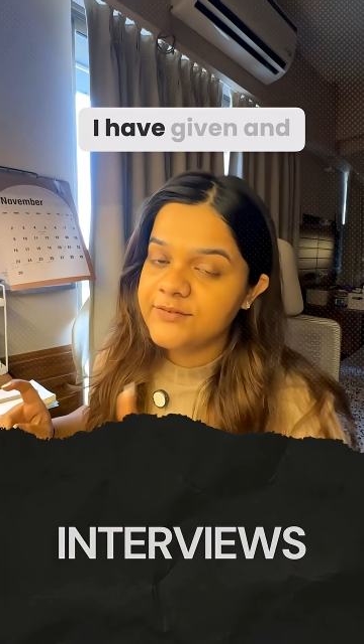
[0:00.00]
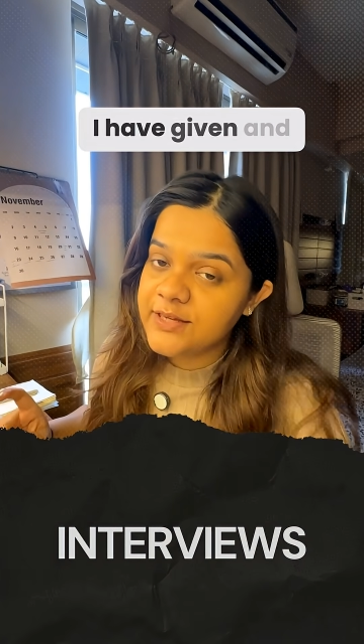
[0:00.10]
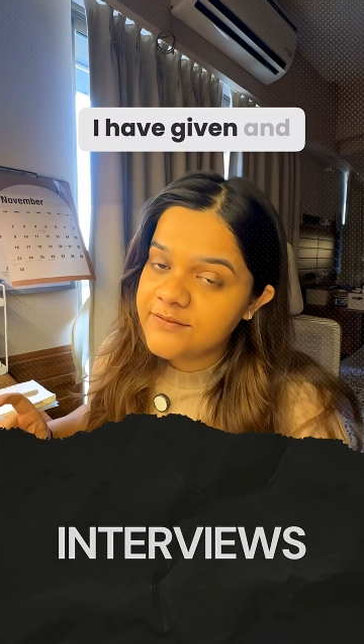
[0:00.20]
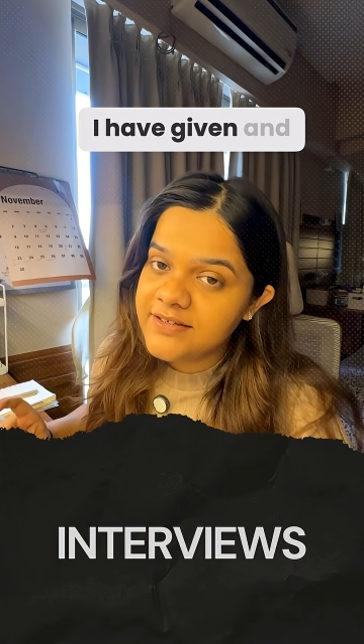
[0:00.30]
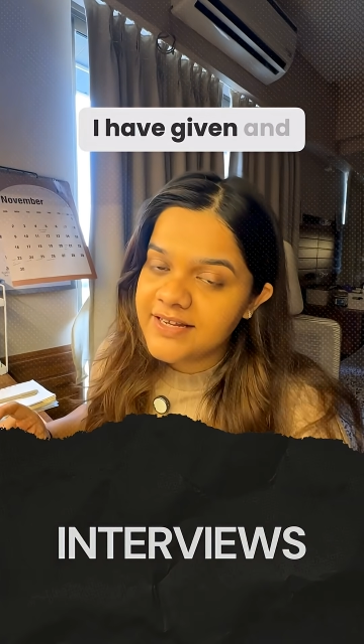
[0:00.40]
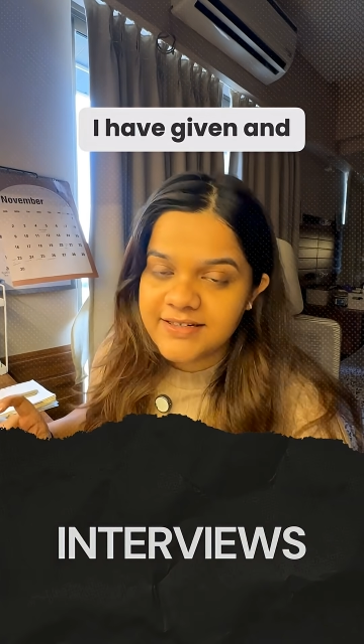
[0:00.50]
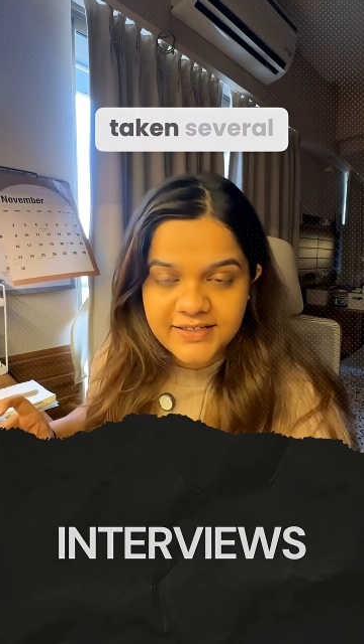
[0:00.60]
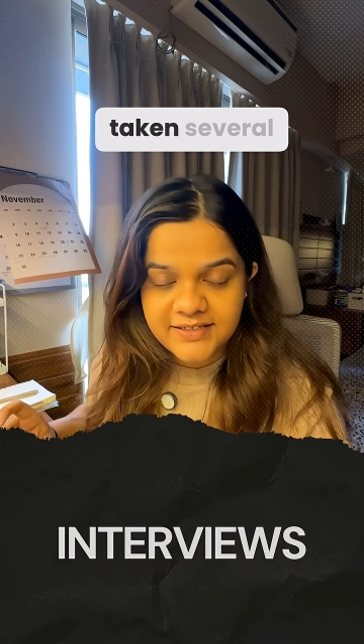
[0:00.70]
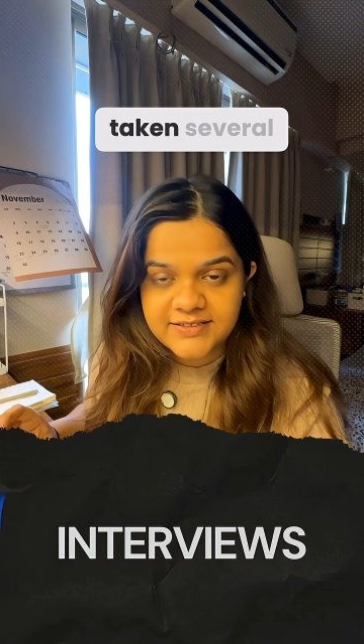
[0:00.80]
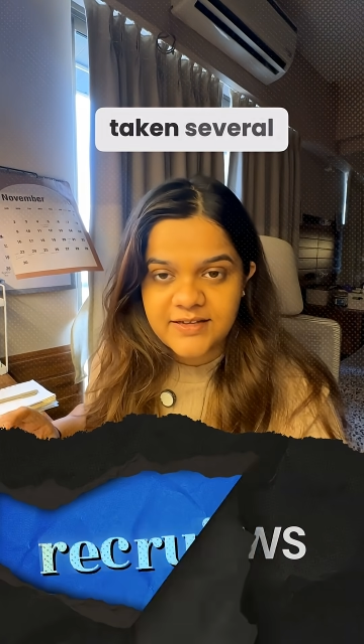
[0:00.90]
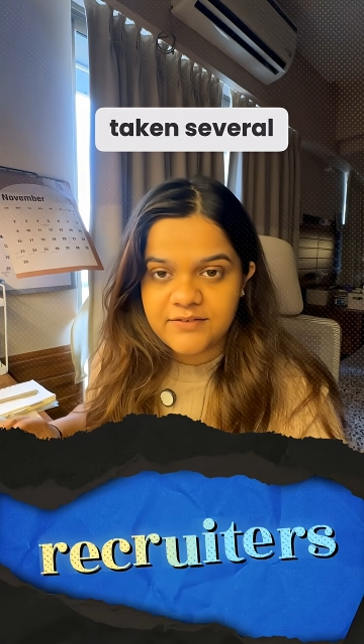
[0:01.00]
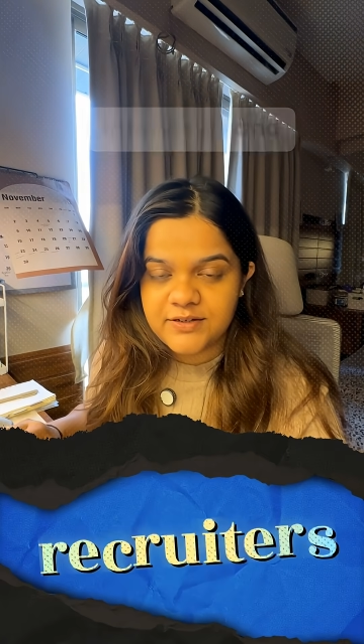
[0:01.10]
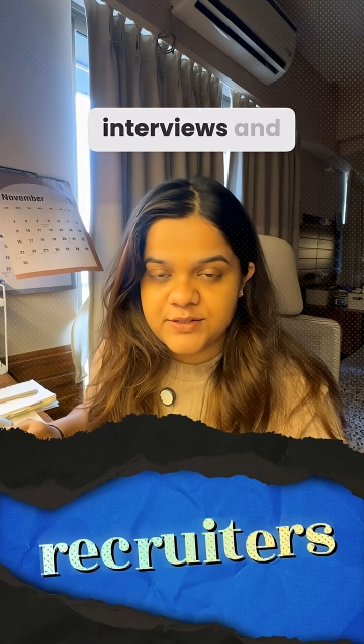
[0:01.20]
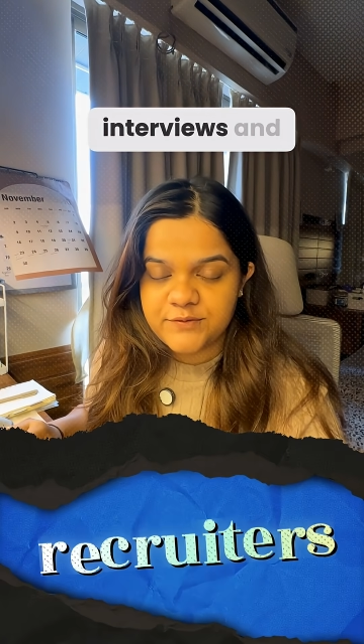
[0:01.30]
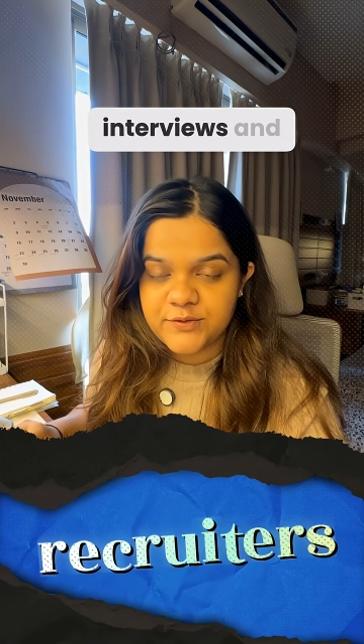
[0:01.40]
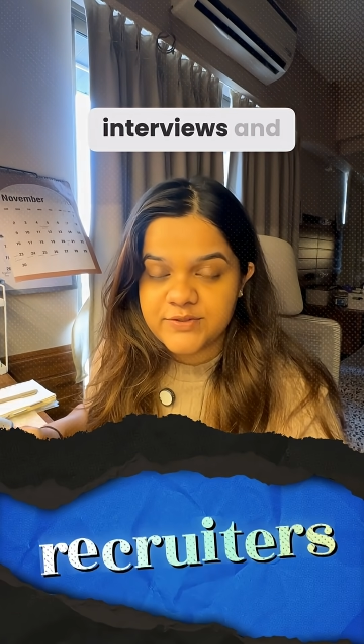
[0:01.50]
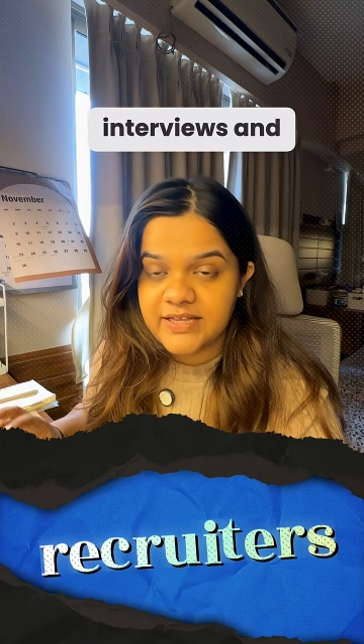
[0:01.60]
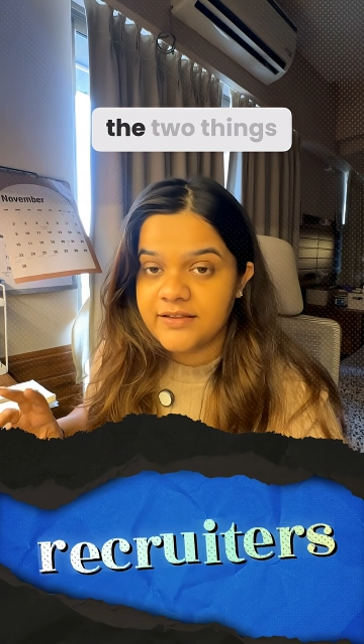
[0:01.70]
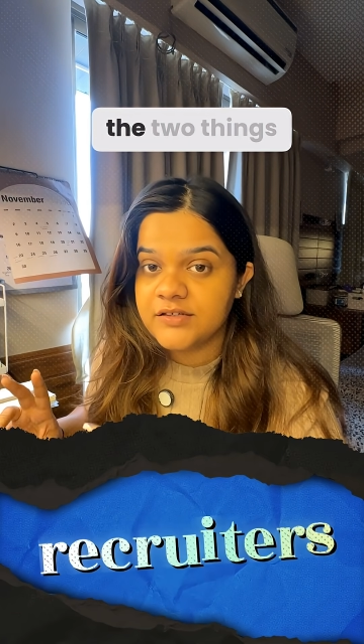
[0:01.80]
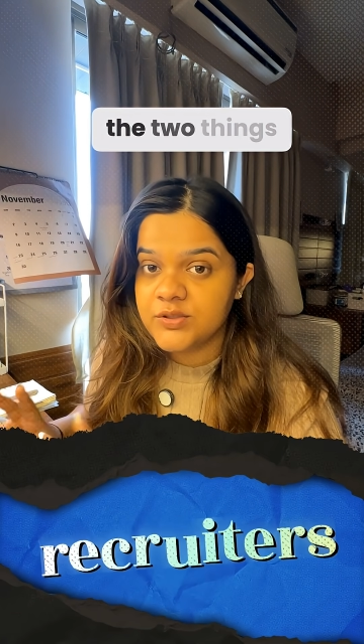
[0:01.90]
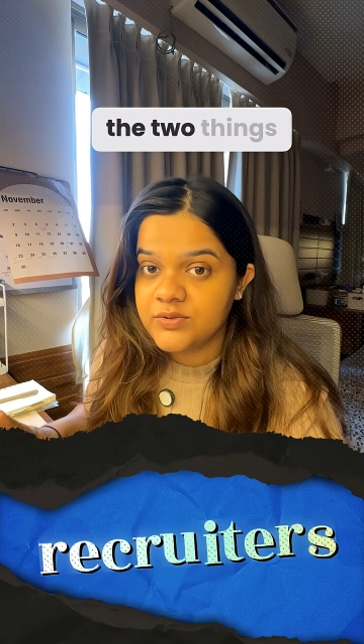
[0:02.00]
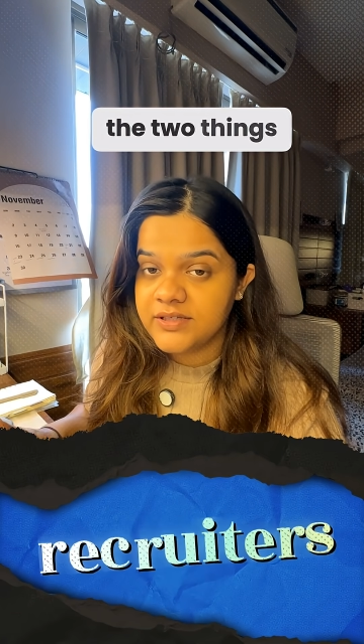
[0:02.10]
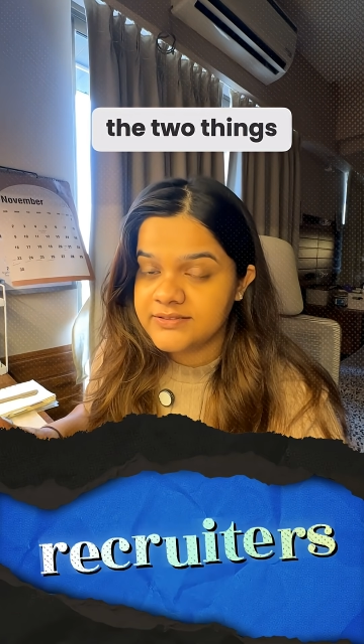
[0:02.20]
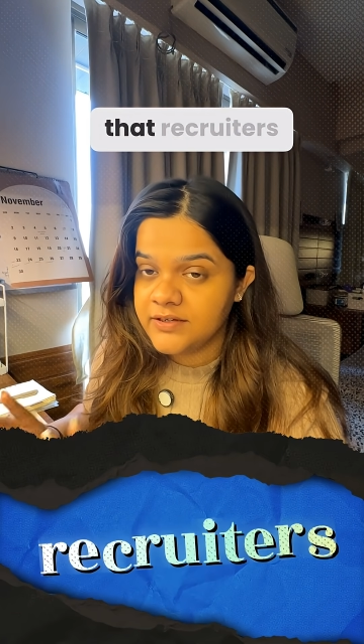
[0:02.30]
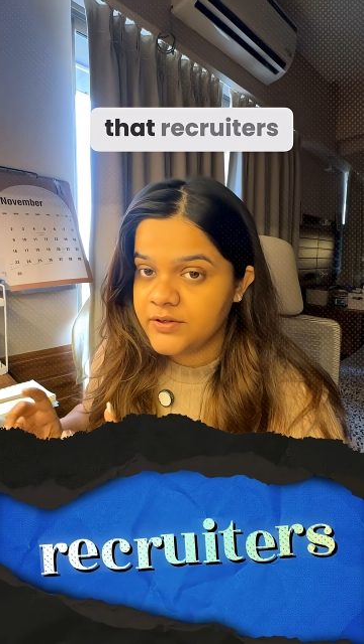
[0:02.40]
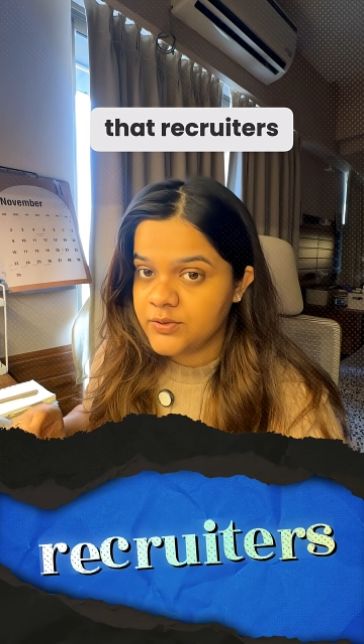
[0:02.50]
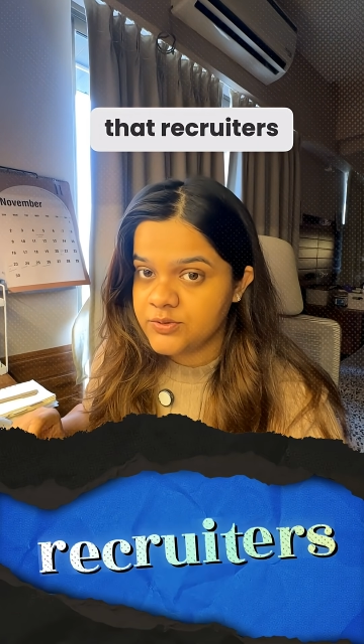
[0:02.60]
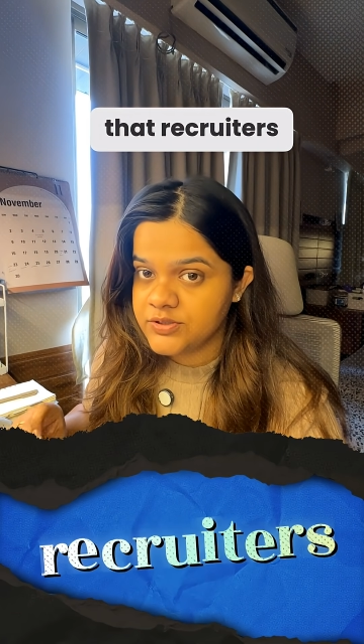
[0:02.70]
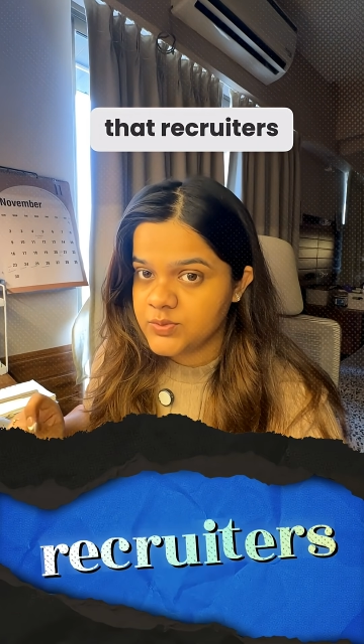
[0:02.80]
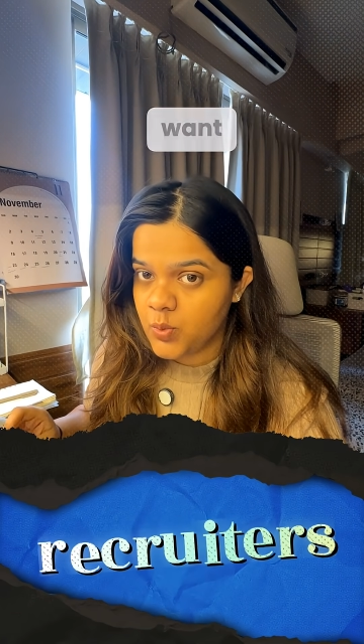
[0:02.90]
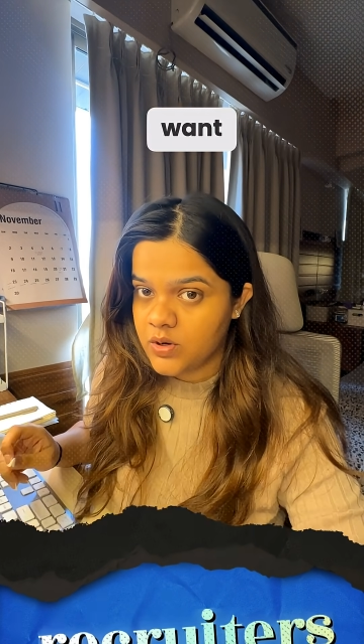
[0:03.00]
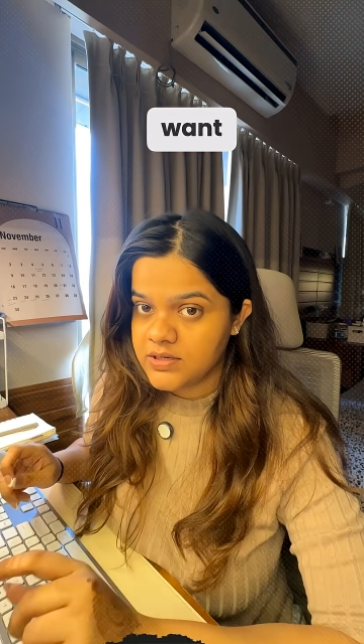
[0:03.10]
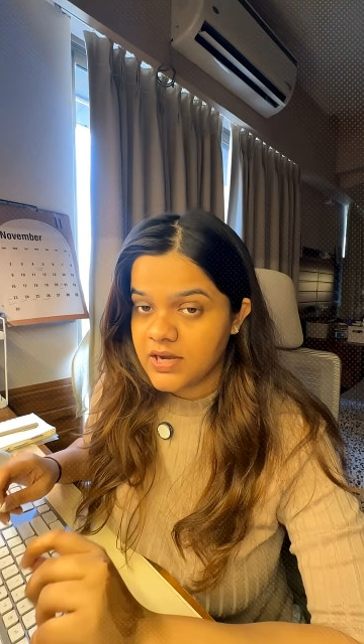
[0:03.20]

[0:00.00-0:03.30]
given and taken several interviews, and the two things that recruiters want